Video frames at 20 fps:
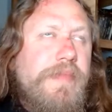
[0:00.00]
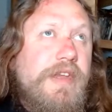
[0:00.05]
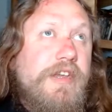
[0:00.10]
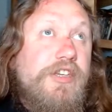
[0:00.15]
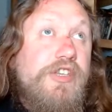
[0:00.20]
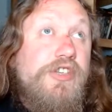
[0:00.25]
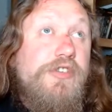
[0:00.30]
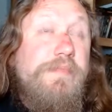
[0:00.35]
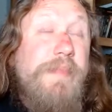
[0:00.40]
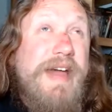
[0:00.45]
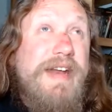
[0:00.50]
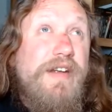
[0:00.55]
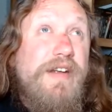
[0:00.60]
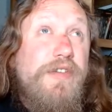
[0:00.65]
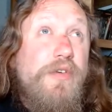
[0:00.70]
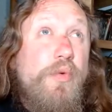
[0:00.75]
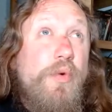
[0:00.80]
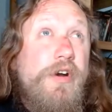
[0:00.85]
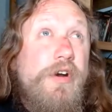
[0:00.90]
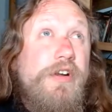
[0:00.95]
Spine of
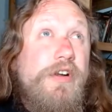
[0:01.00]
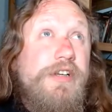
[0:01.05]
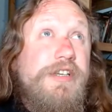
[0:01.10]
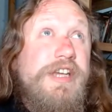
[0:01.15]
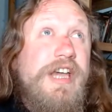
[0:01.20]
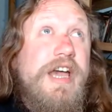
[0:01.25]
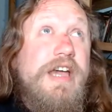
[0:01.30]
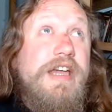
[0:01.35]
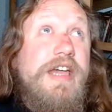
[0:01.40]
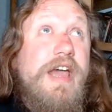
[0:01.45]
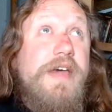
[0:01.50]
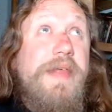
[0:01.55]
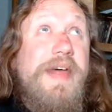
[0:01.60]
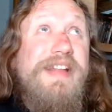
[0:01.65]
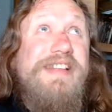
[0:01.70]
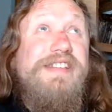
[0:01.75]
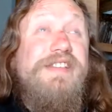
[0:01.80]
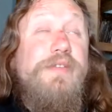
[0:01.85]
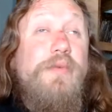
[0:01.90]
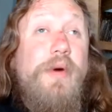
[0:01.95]
the World. Yeah,
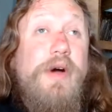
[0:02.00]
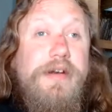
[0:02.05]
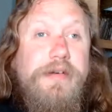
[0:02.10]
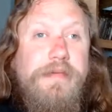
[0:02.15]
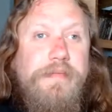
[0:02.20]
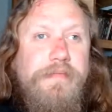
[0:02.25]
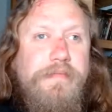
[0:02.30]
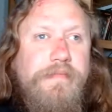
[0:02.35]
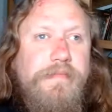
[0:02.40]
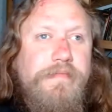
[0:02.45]
that's the one.